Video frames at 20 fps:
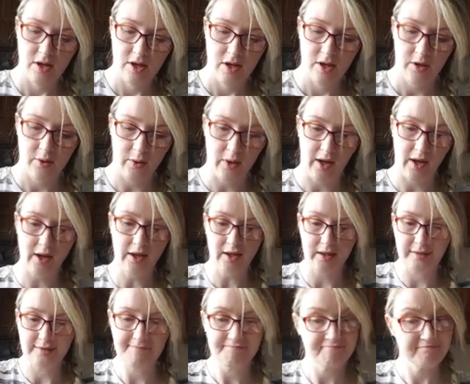
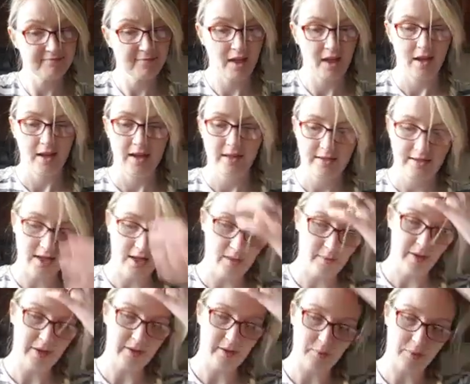okay, it's all
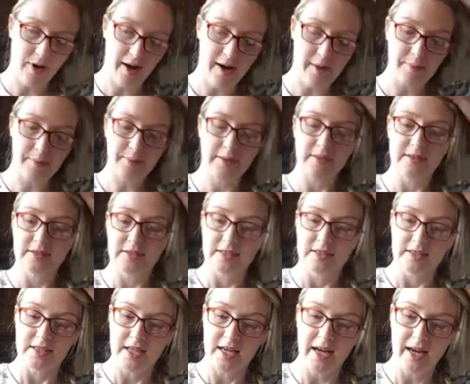about the prep,
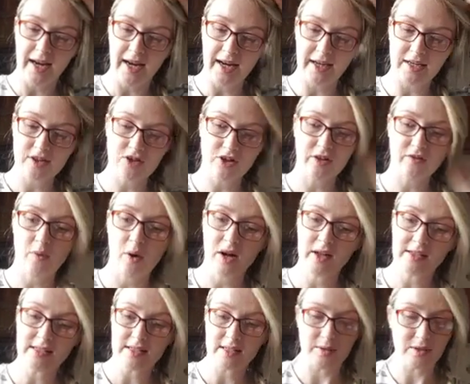Three of
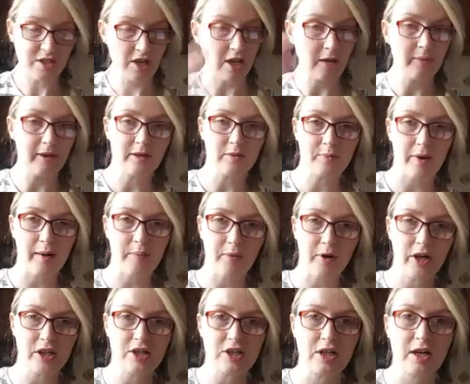Wands, so it's all about the
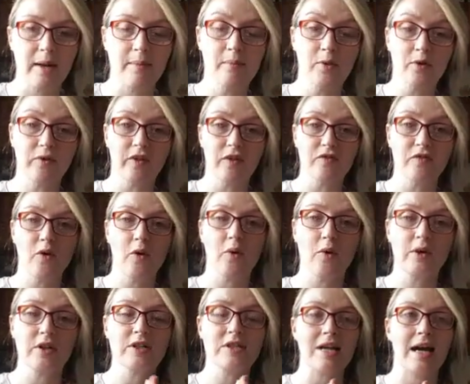preparation and moving
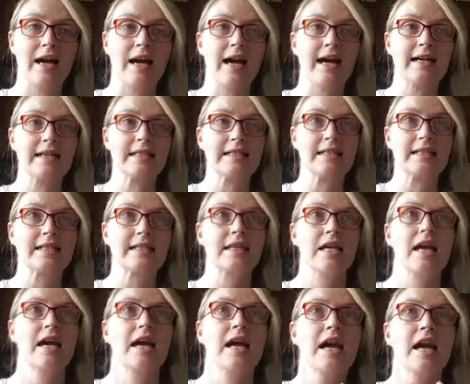forward, and
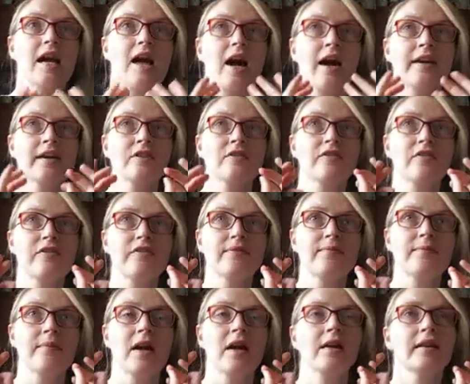kind of,
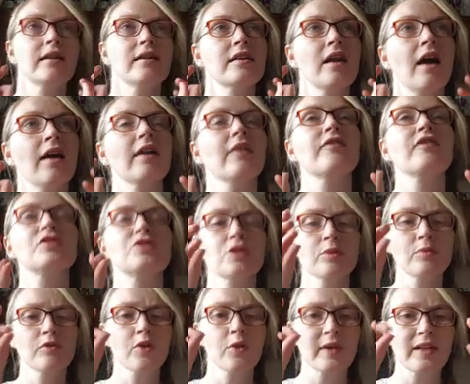not, for some
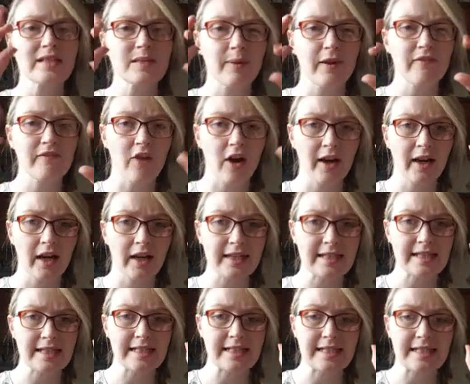of you it is about
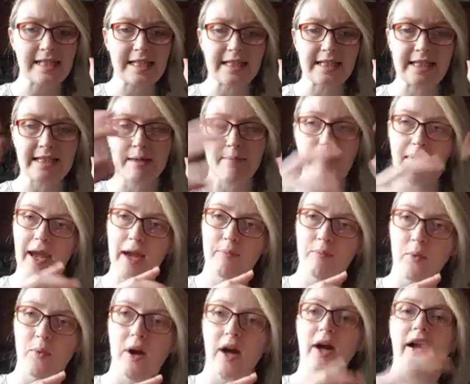finalising details and
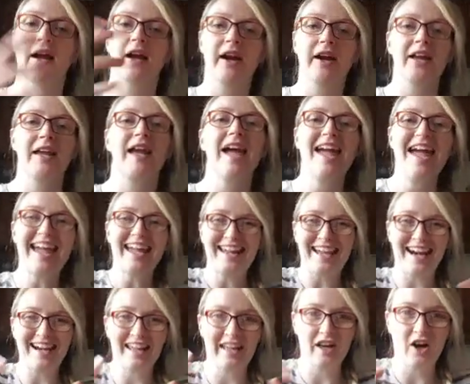paperwork and kind of
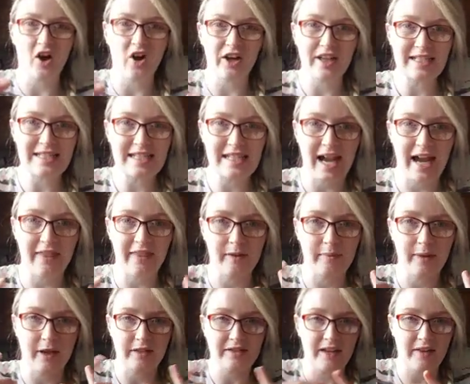getting it all in together
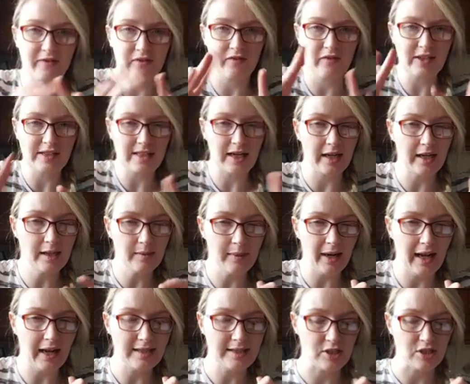because everything feels a little bit
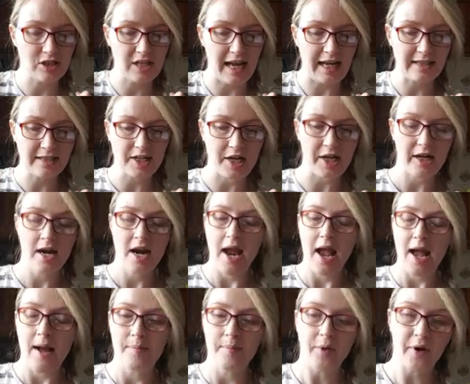helter-skelter,
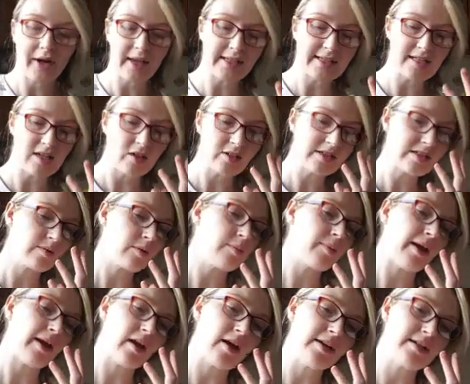but it's also
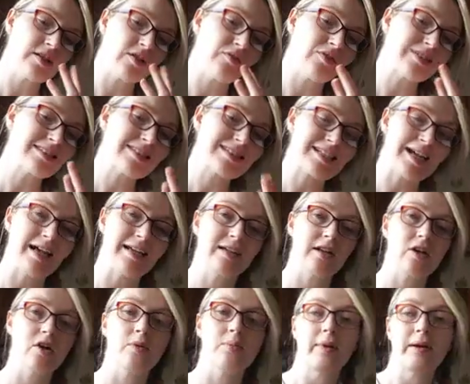about kind of
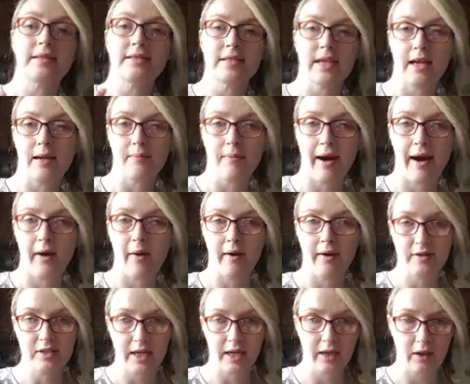standing up and taking power
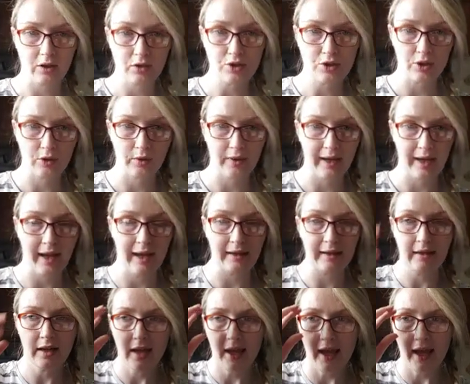and taking control again.
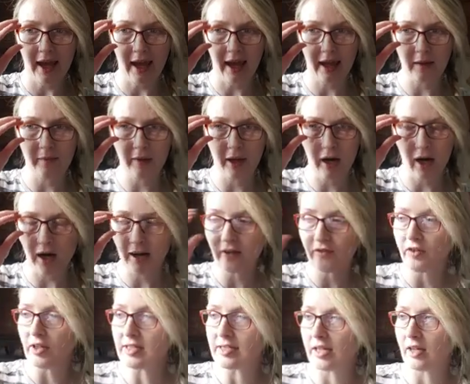It kind of
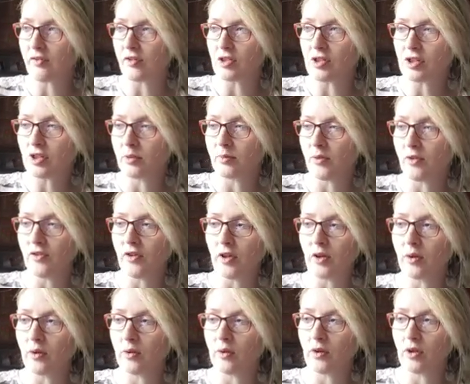feels like for some of you,
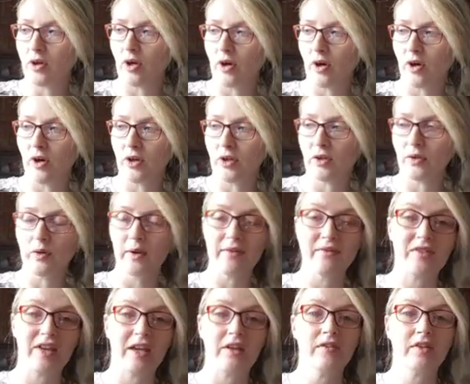you have
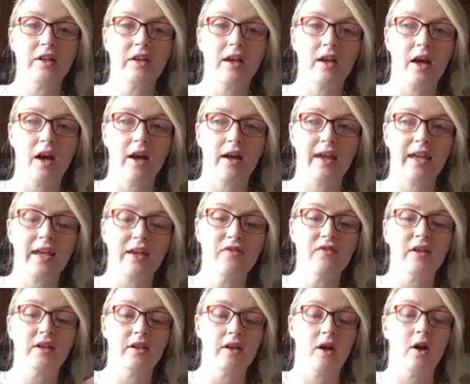
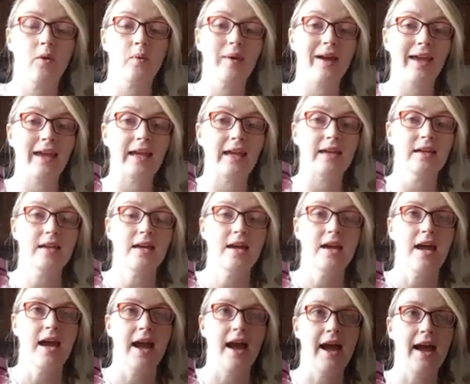given away
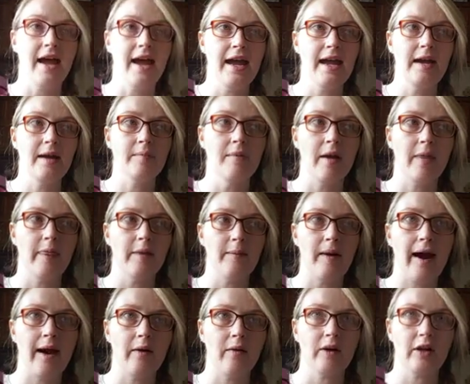the
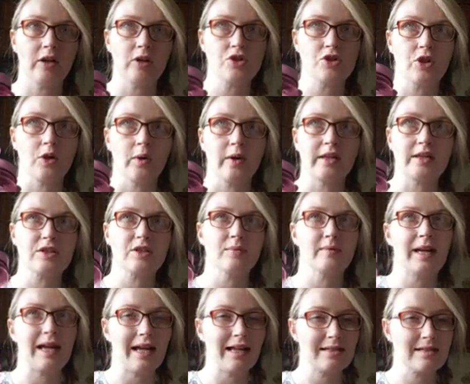power and control, and
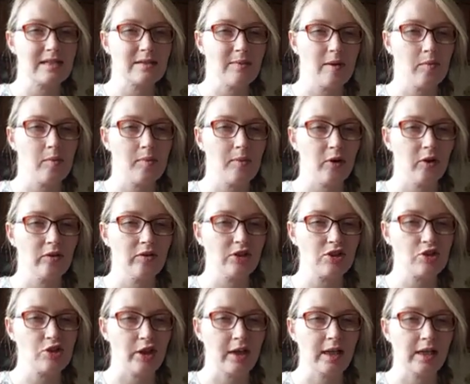somebody else is maybe pulling the
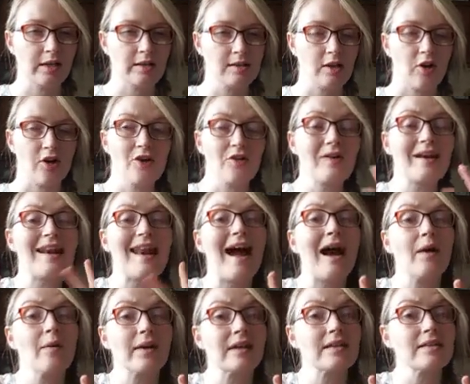strings, or you're
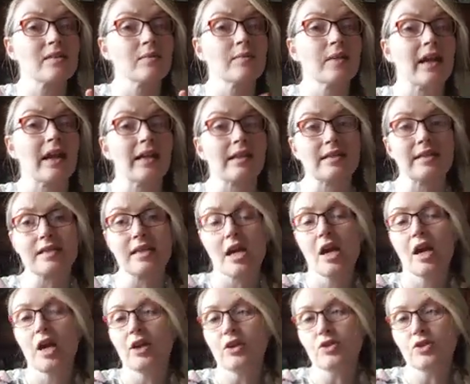allowing someone else
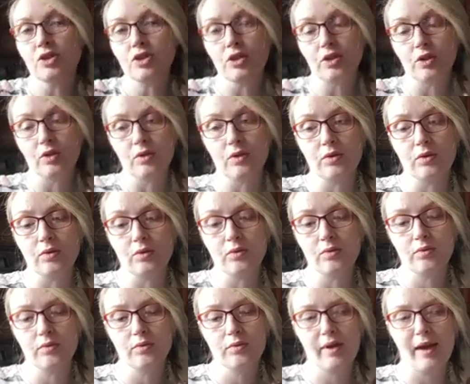to
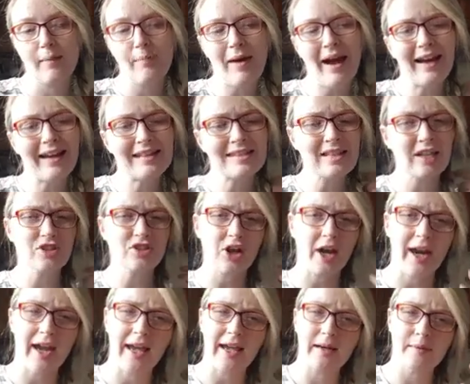get back inside your
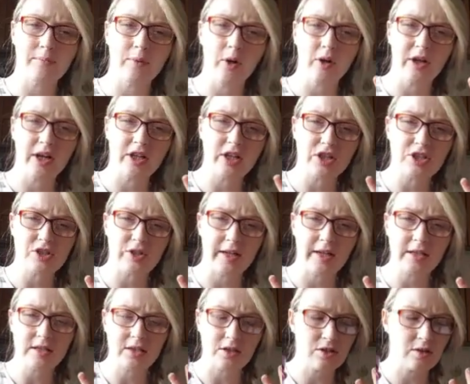head and pull out your
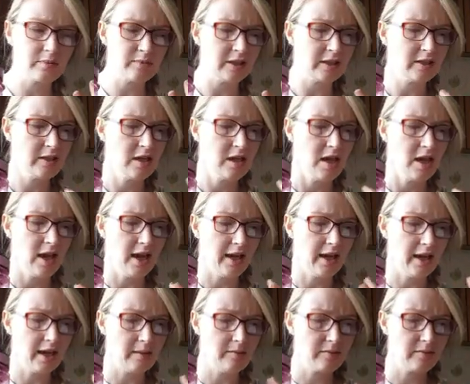strings or something.
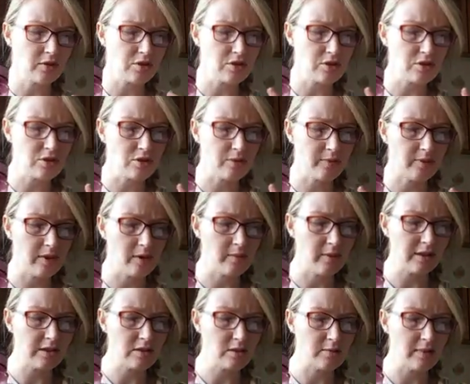There's just something
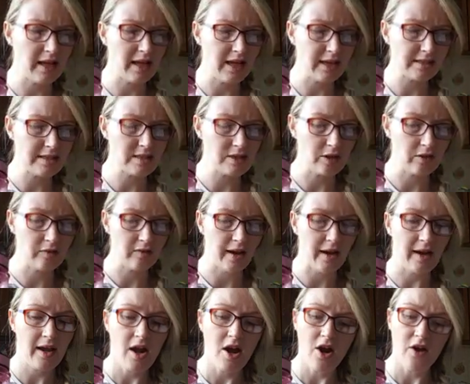about somebody else doing
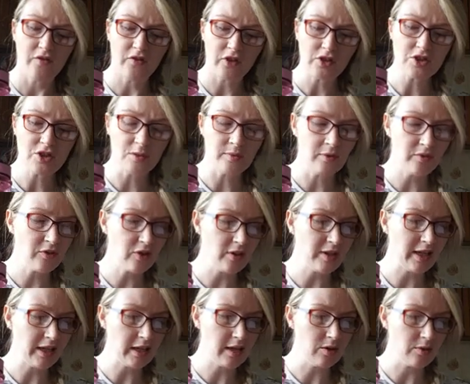that. For some of you
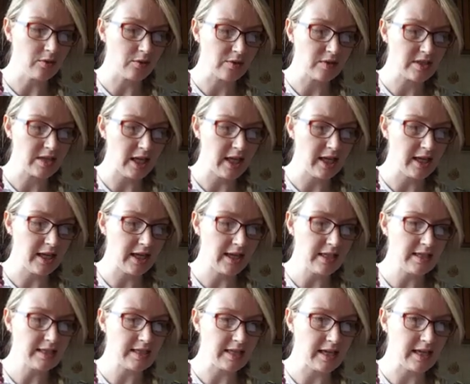Leos, it
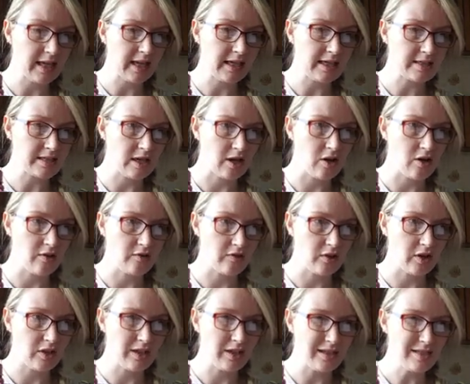is a case of
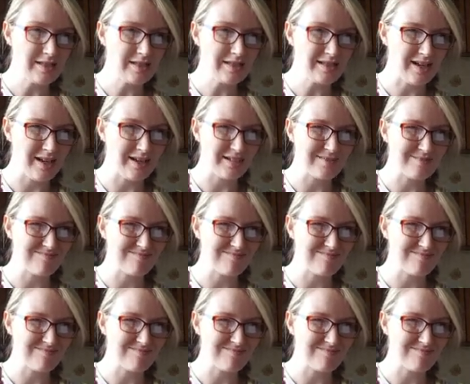you need to start